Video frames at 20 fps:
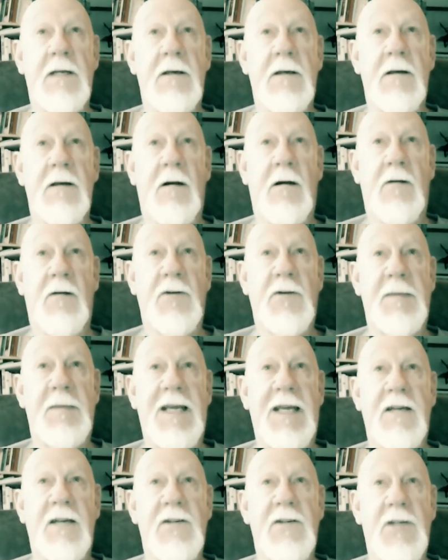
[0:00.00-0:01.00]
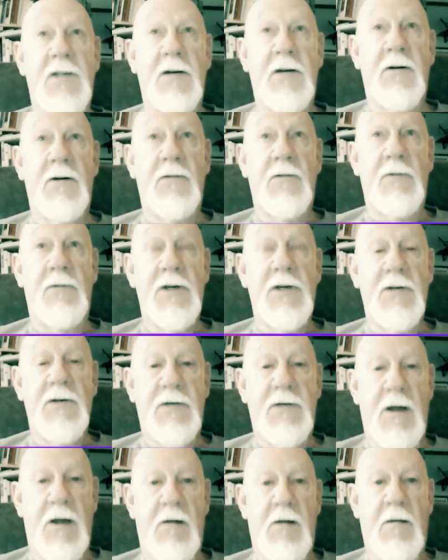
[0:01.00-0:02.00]
are to be considered when you
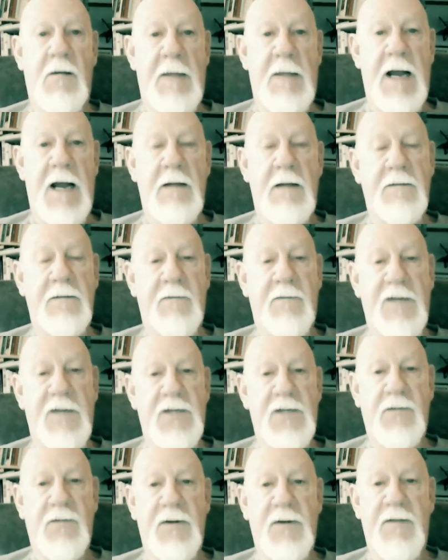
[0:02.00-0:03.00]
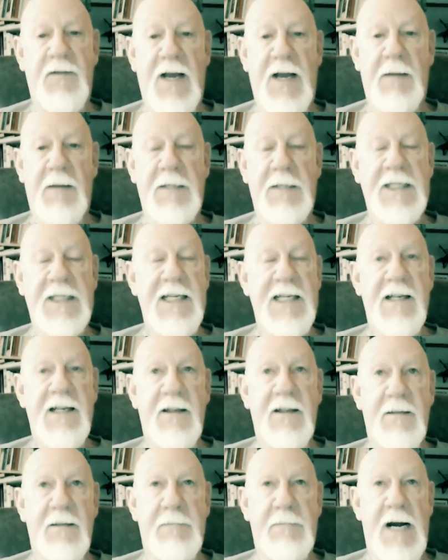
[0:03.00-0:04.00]
talk about physical development.
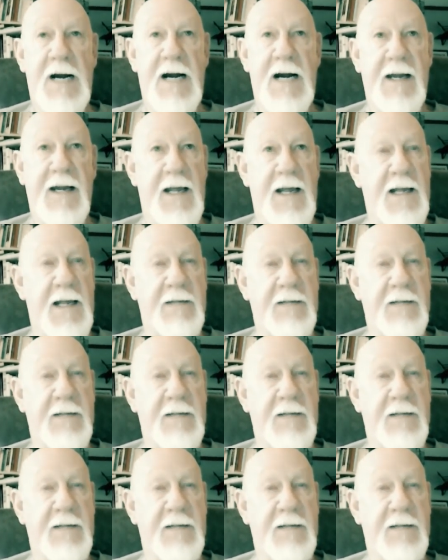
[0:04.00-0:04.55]
The body,